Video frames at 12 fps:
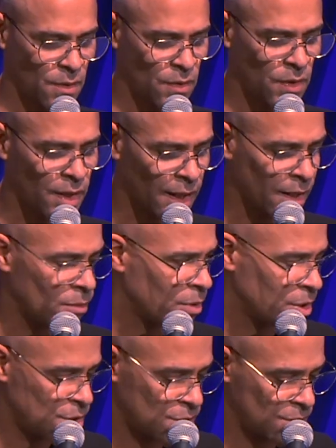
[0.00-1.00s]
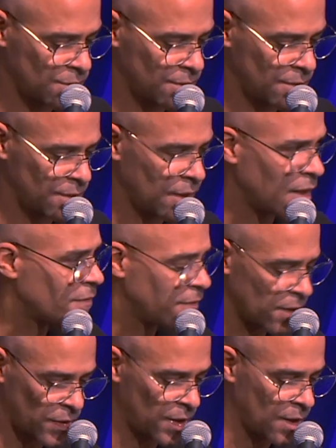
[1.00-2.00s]
The Irish, if
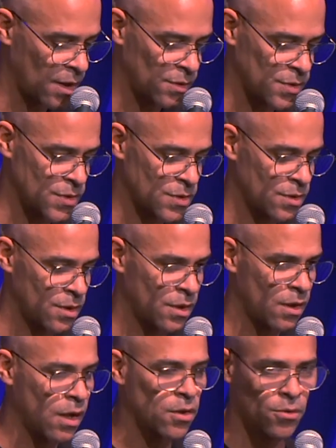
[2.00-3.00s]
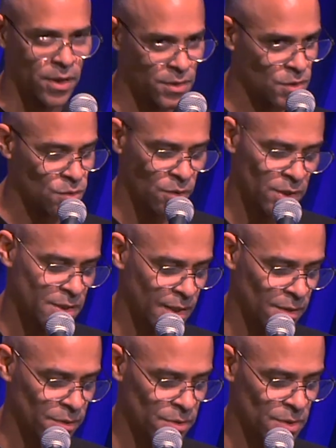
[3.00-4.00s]
nothing else, are great
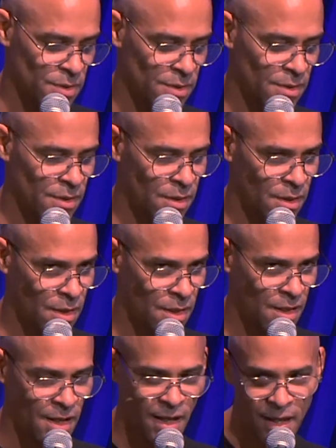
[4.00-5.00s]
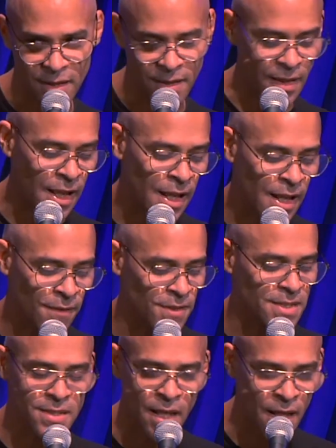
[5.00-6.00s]
storytellers. And they have a
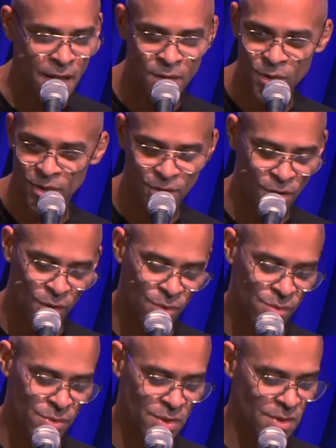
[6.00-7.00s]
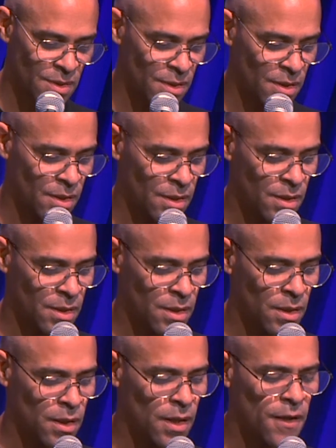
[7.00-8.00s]
saying that goes,
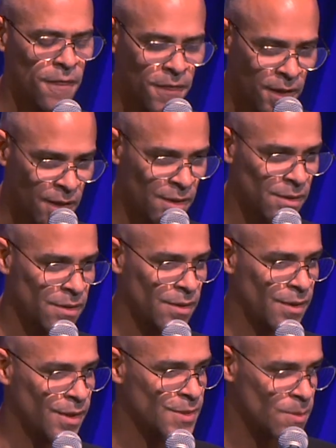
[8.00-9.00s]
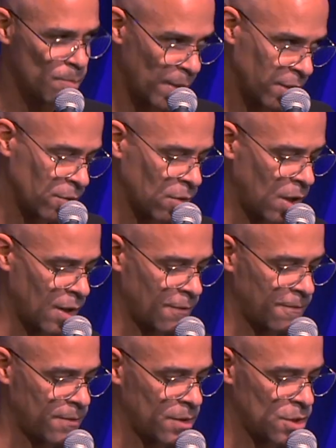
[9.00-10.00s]
a thing is better
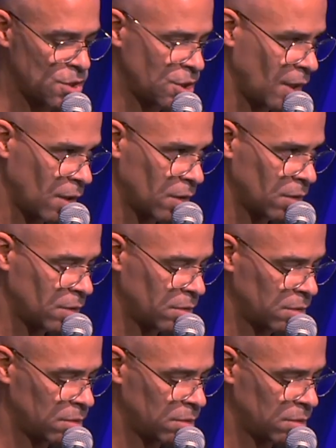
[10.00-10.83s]
off shared.